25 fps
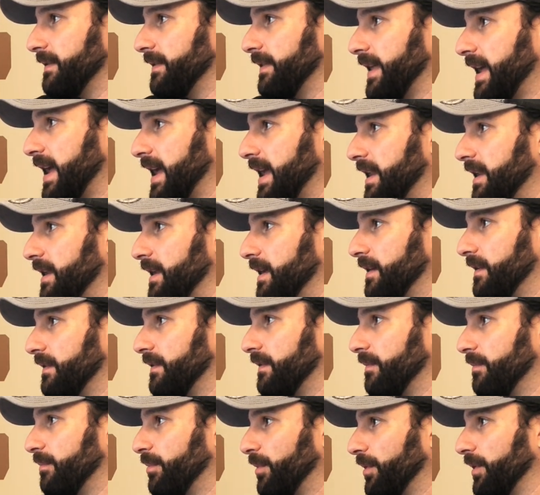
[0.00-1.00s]
That
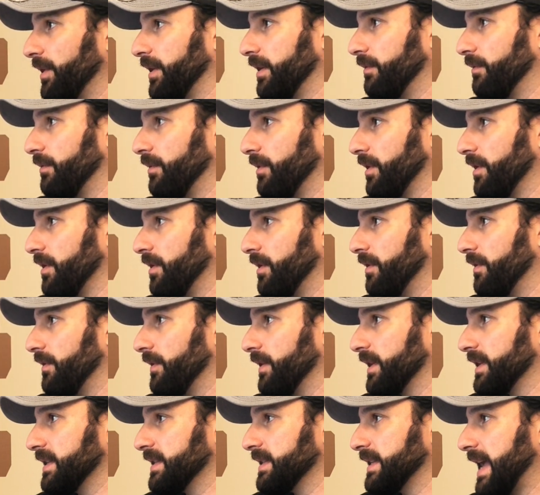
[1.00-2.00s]
bullet will go
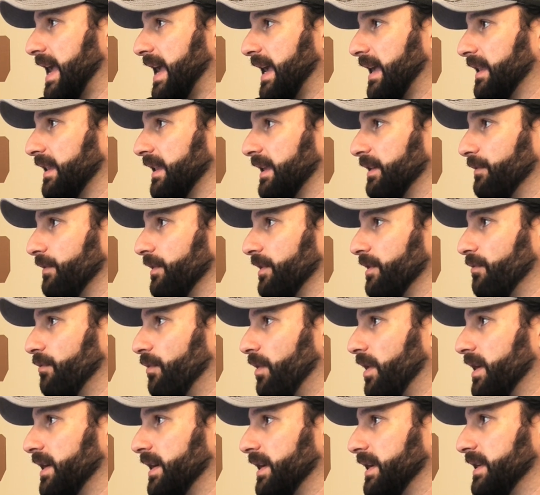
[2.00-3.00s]
exactly where you
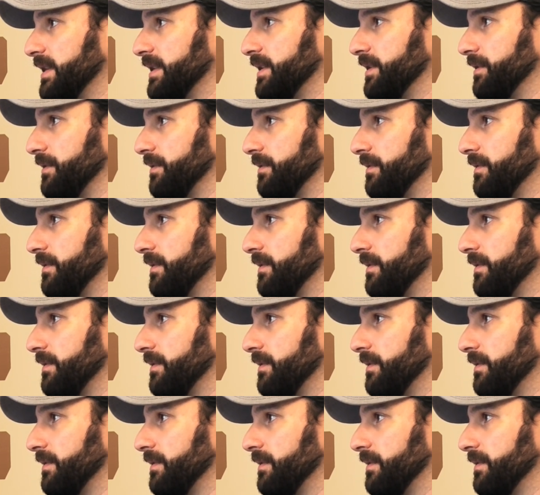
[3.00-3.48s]
wanted it to.